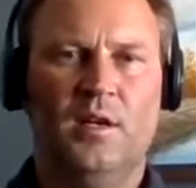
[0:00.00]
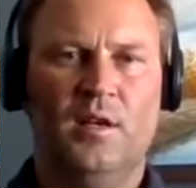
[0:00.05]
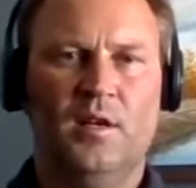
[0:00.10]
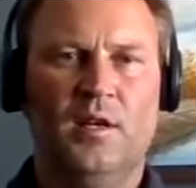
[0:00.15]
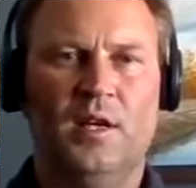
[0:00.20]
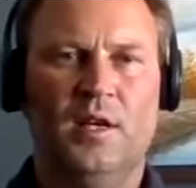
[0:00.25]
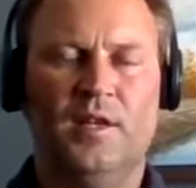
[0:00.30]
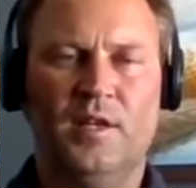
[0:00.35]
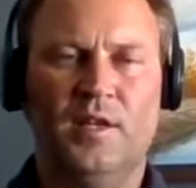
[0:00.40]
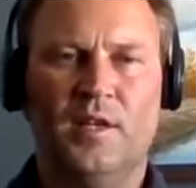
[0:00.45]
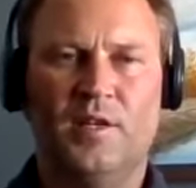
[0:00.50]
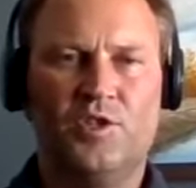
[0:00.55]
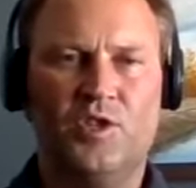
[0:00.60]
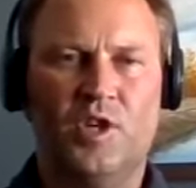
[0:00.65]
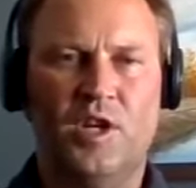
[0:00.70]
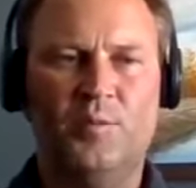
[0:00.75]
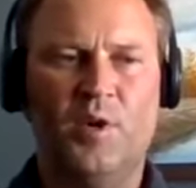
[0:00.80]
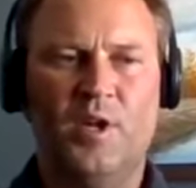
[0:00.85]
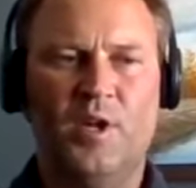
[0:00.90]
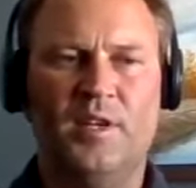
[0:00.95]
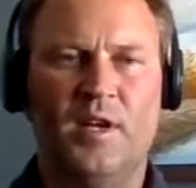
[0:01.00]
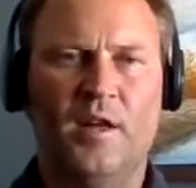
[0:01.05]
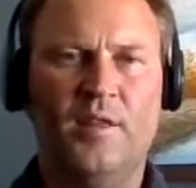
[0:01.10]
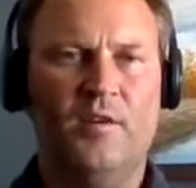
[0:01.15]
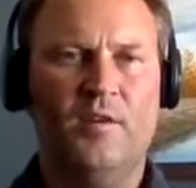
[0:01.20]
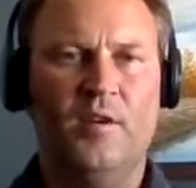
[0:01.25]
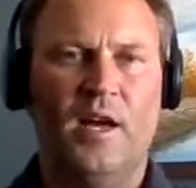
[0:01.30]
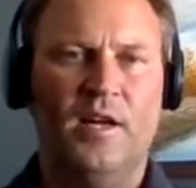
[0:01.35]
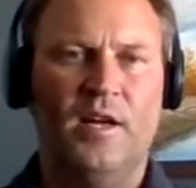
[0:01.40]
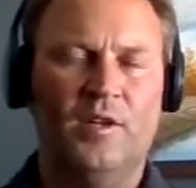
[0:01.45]
And the extreme on the
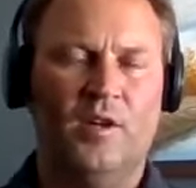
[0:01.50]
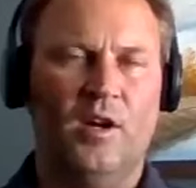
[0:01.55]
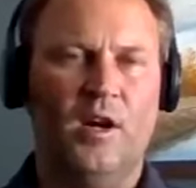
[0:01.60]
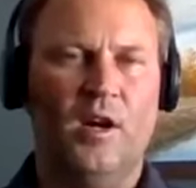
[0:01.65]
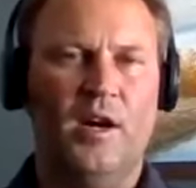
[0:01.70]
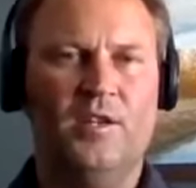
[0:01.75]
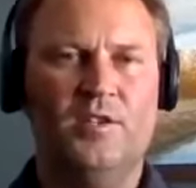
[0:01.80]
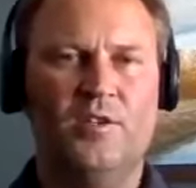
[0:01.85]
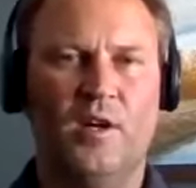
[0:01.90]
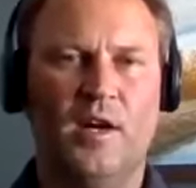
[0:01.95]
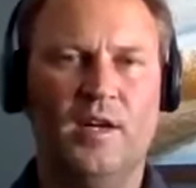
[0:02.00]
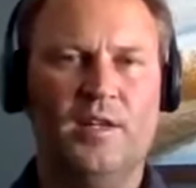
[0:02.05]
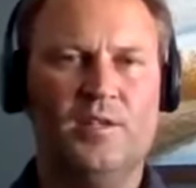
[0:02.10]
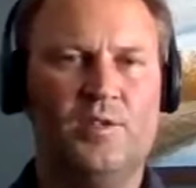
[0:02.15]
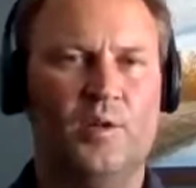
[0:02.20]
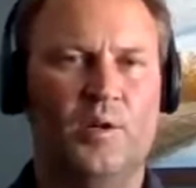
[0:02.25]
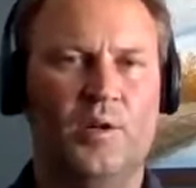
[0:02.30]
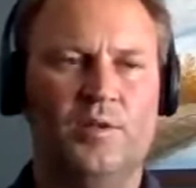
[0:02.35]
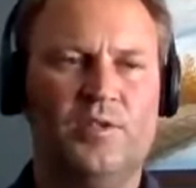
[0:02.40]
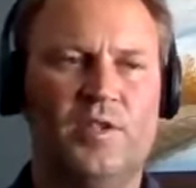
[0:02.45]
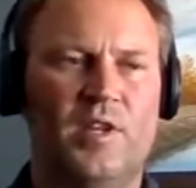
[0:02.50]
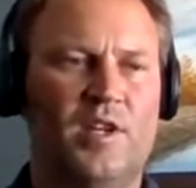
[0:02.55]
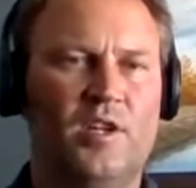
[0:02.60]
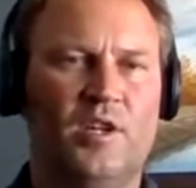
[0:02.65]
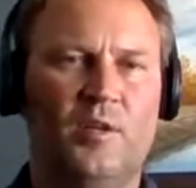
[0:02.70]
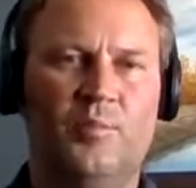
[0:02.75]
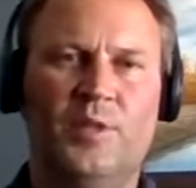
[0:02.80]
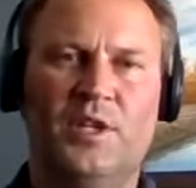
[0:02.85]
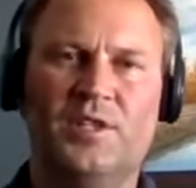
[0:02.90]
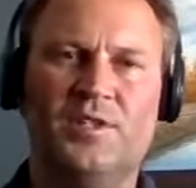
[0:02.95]
other end, your high and dry soils, they
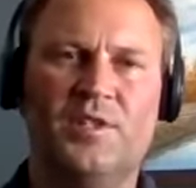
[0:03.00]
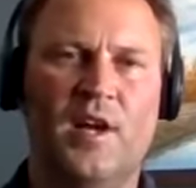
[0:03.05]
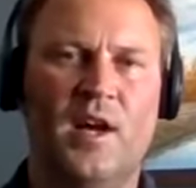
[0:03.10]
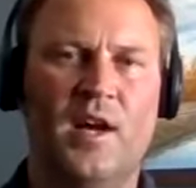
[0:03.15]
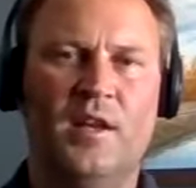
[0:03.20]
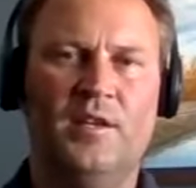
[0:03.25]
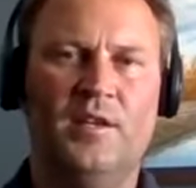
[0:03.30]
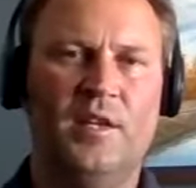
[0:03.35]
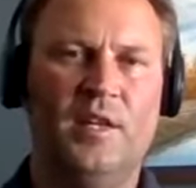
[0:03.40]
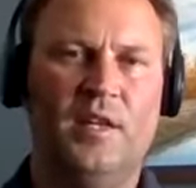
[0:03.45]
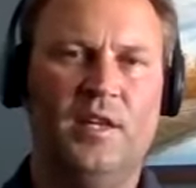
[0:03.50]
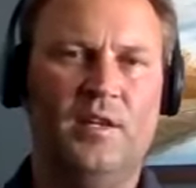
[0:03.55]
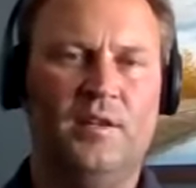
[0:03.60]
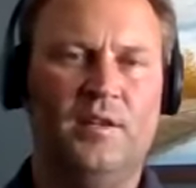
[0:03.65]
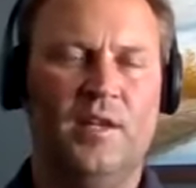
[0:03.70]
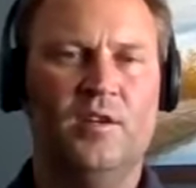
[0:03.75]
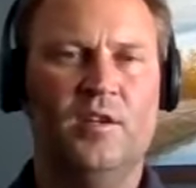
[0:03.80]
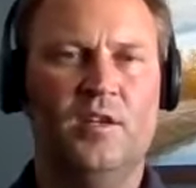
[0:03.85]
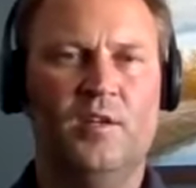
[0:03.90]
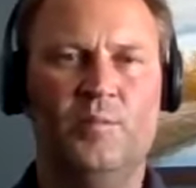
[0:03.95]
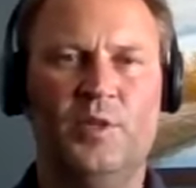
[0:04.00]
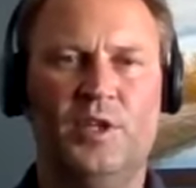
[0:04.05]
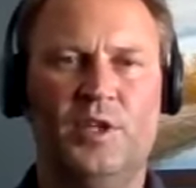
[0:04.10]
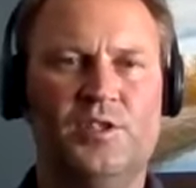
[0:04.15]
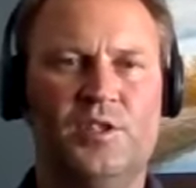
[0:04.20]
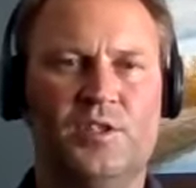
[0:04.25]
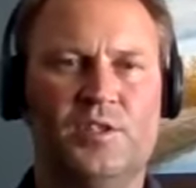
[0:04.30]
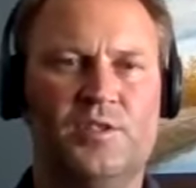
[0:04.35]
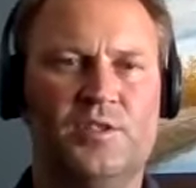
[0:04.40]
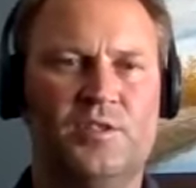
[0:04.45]
could be sandy, they could be
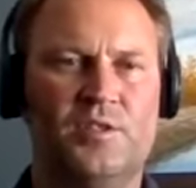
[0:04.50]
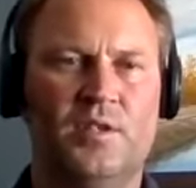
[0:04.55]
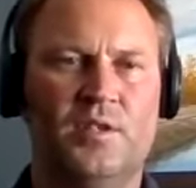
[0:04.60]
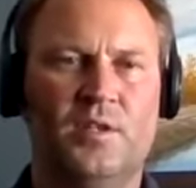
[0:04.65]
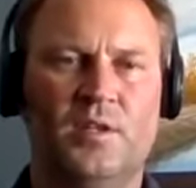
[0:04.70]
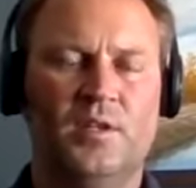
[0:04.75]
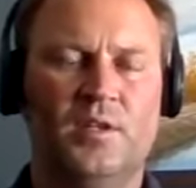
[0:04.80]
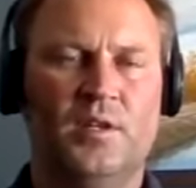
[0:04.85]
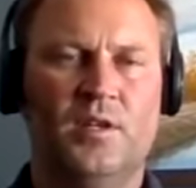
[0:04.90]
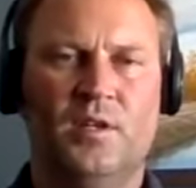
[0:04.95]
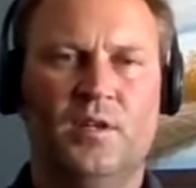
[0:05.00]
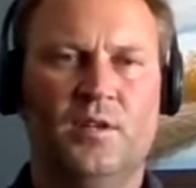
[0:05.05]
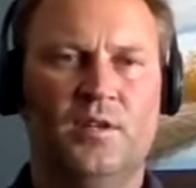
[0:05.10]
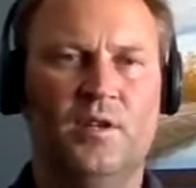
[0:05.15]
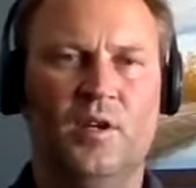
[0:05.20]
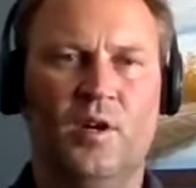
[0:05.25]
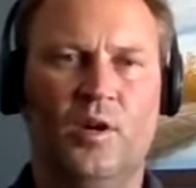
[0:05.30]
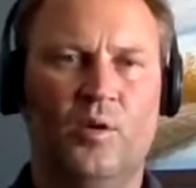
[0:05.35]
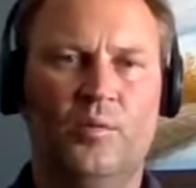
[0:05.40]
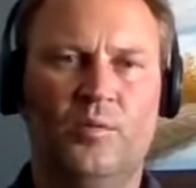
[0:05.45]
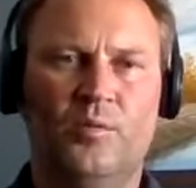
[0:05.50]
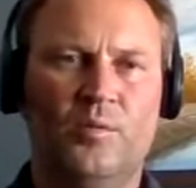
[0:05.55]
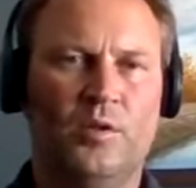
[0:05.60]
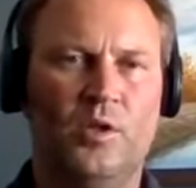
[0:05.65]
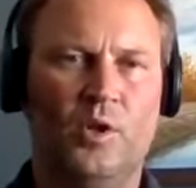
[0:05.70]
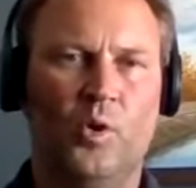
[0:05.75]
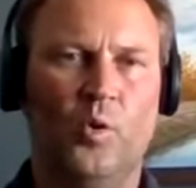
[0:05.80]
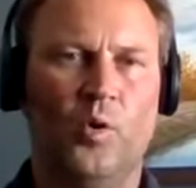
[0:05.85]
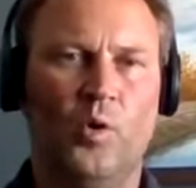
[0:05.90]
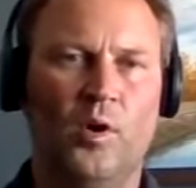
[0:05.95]
just, you know,
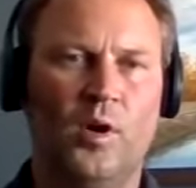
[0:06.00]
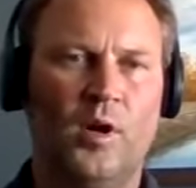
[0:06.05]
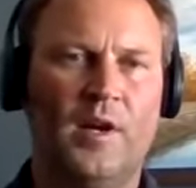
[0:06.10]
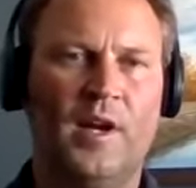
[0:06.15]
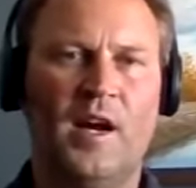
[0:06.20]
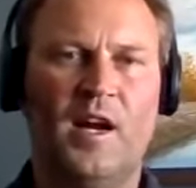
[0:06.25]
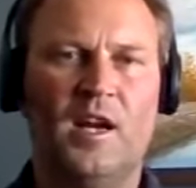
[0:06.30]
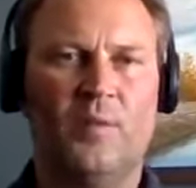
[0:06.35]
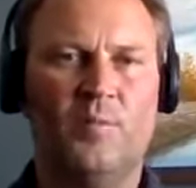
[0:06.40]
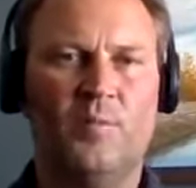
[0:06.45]
lower organic